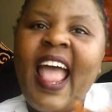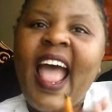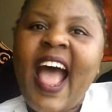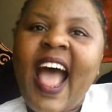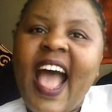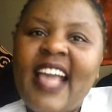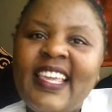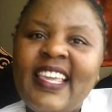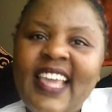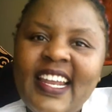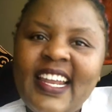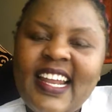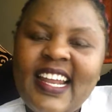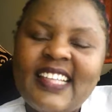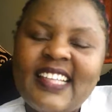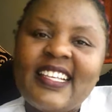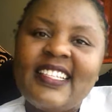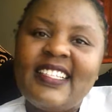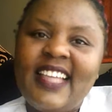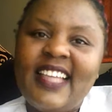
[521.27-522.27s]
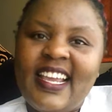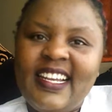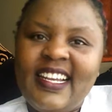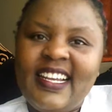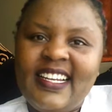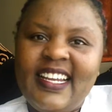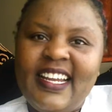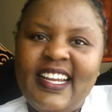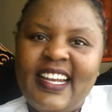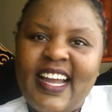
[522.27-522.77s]
Again, as I
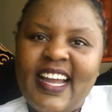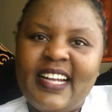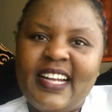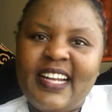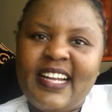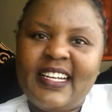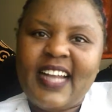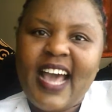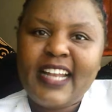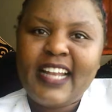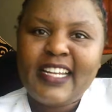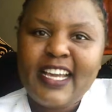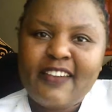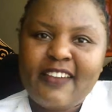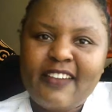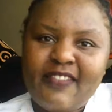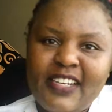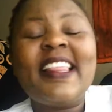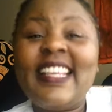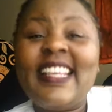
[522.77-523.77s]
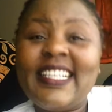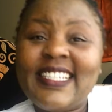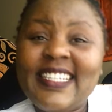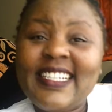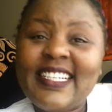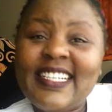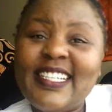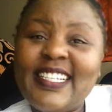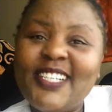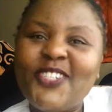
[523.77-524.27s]
said in an earlier video, these
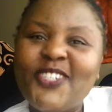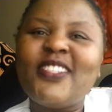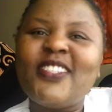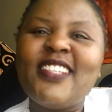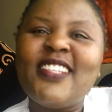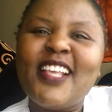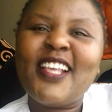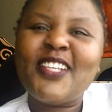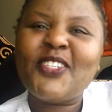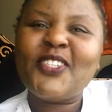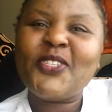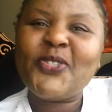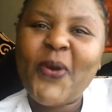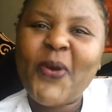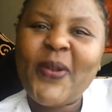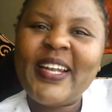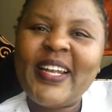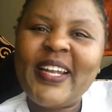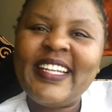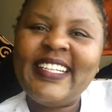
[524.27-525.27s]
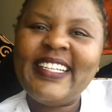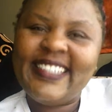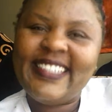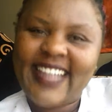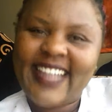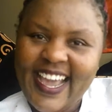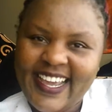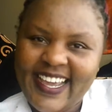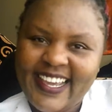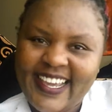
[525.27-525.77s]
decisions solely
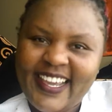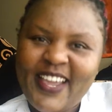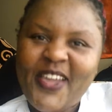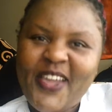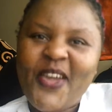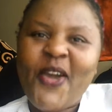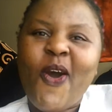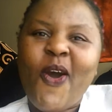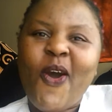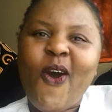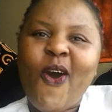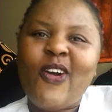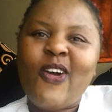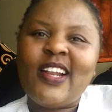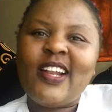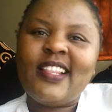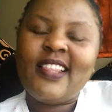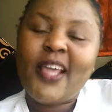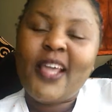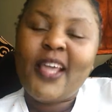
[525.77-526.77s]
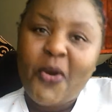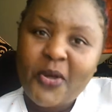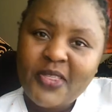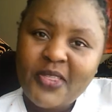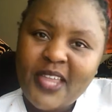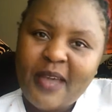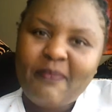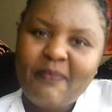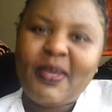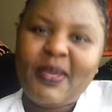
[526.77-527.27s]
lie on the
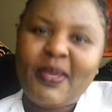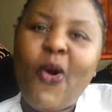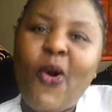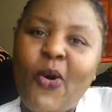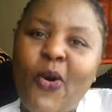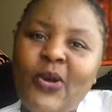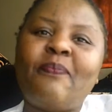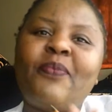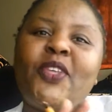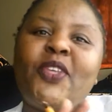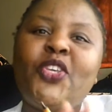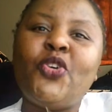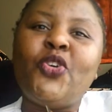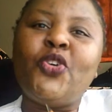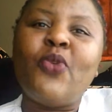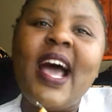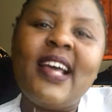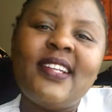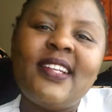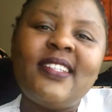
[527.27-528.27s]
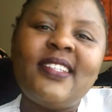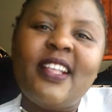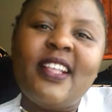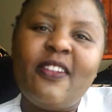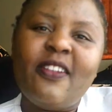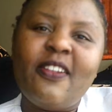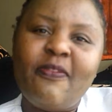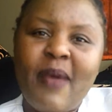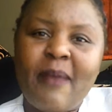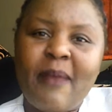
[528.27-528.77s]
author, because you are
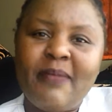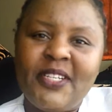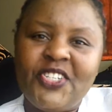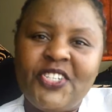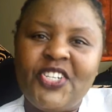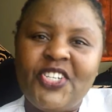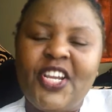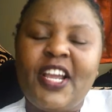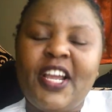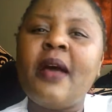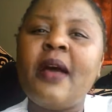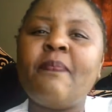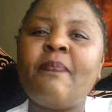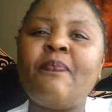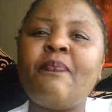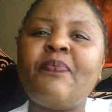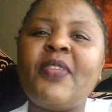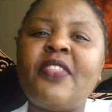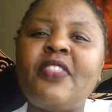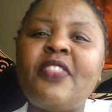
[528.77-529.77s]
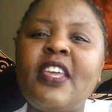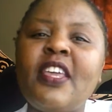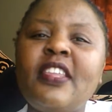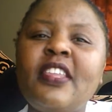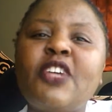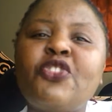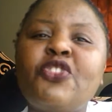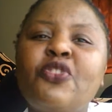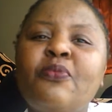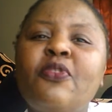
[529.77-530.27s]
self-publishing. The thing
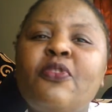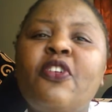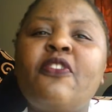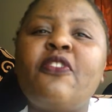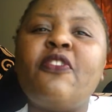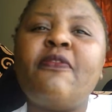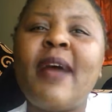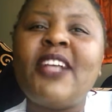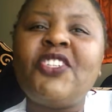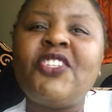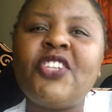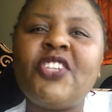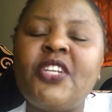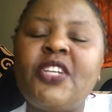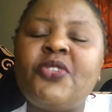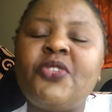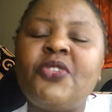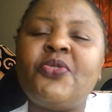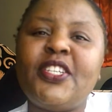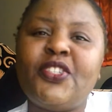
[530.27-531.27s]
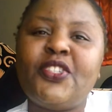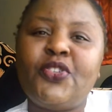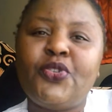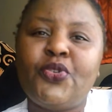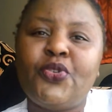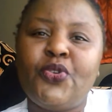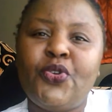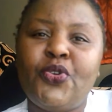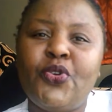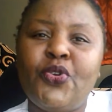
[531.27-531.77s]
that should be of much
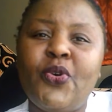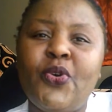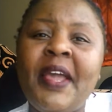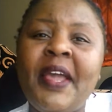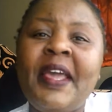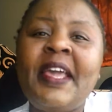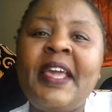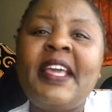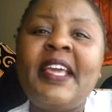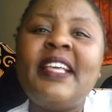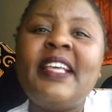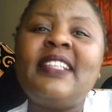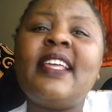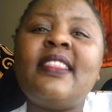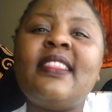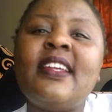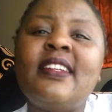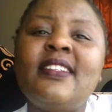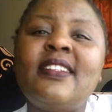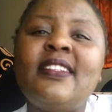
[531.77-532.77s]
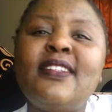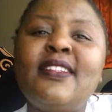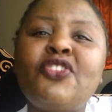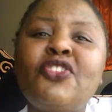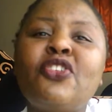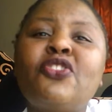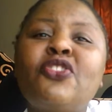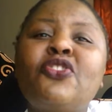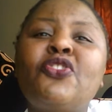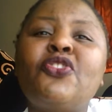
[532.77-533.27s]
interest to you is that the
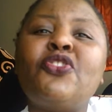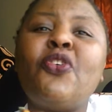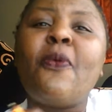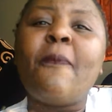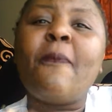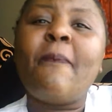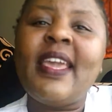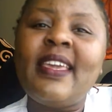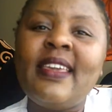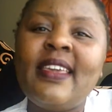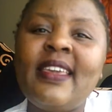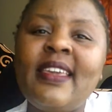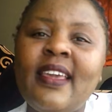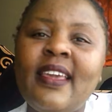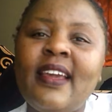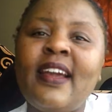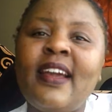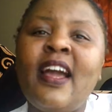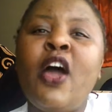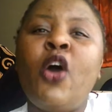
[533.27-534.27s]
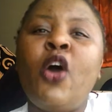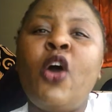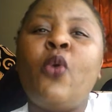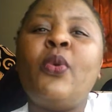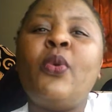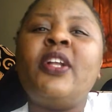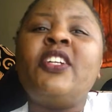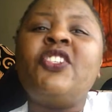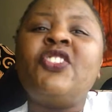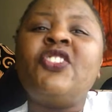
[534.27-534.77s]
decisions you're making
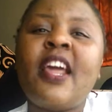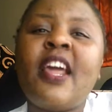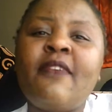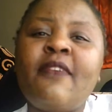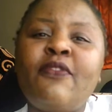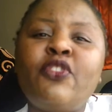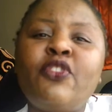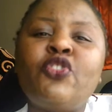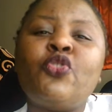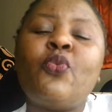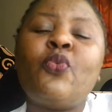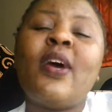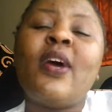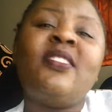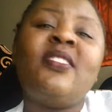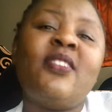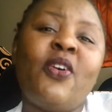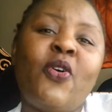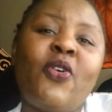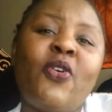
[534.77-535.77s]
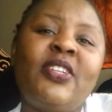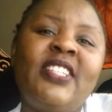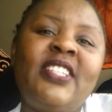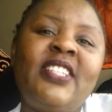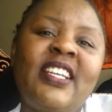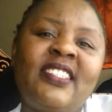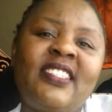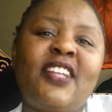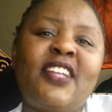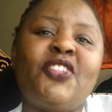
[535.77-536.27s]
will drive you towards the
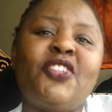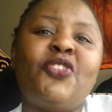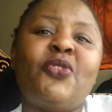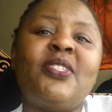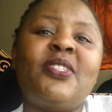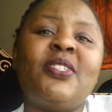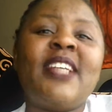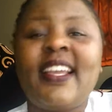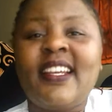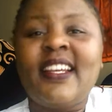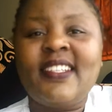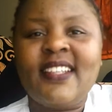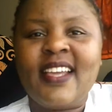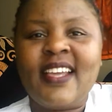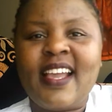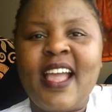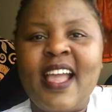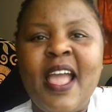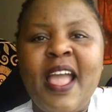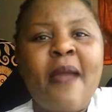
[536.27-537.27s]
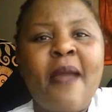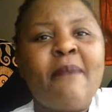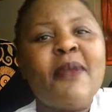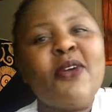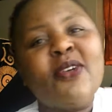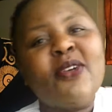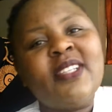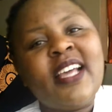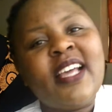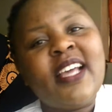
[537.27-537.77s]
audience that you're targeting.
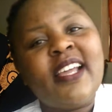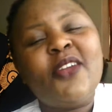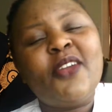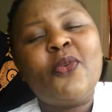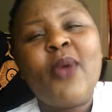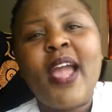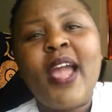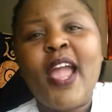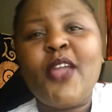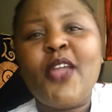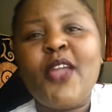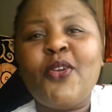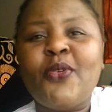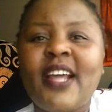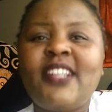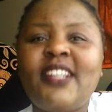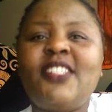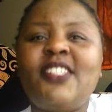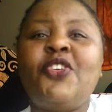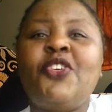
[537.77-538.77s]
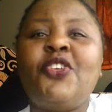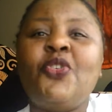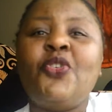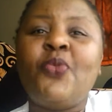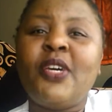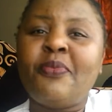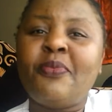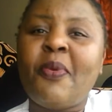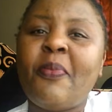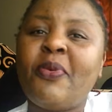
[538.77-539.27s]
Because again, why are you writing? You
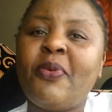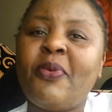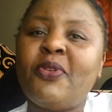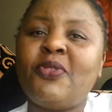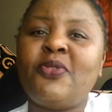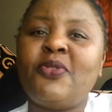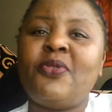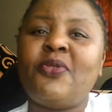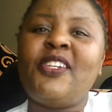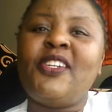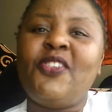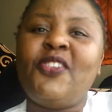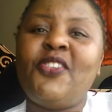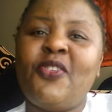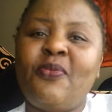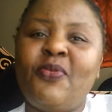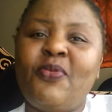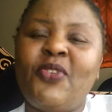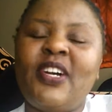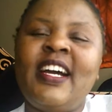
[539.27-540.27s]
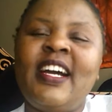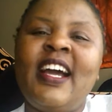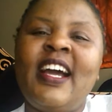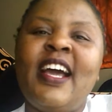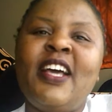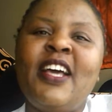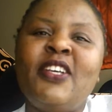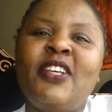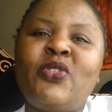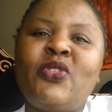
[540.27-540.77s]
want people to read your book.
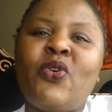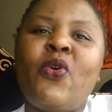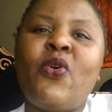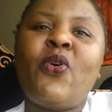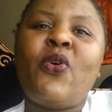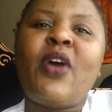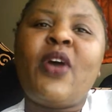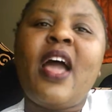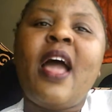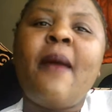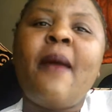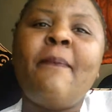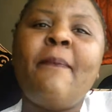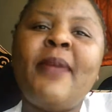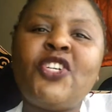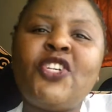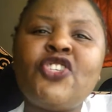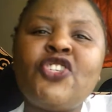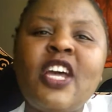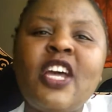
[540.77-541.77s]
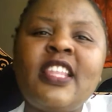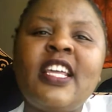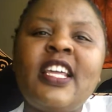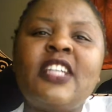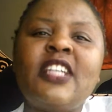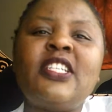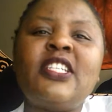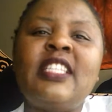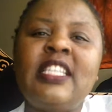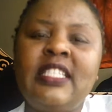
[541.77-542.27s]
So make sure
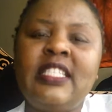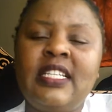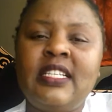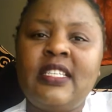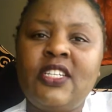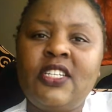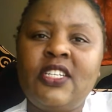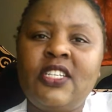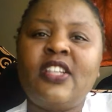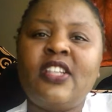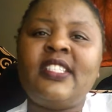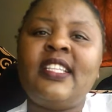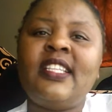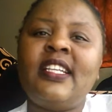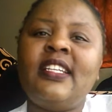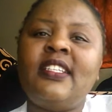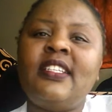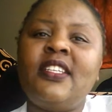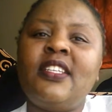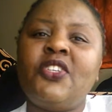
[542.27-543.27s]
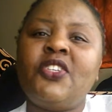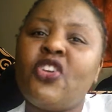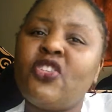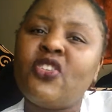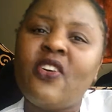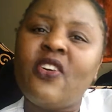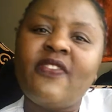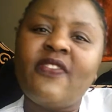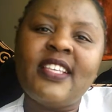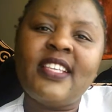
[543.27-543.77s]
that these decisions, the
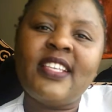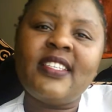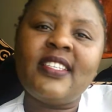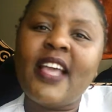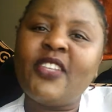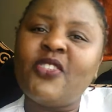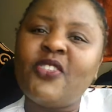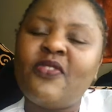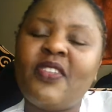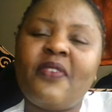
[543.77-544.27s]
decisions of the size of the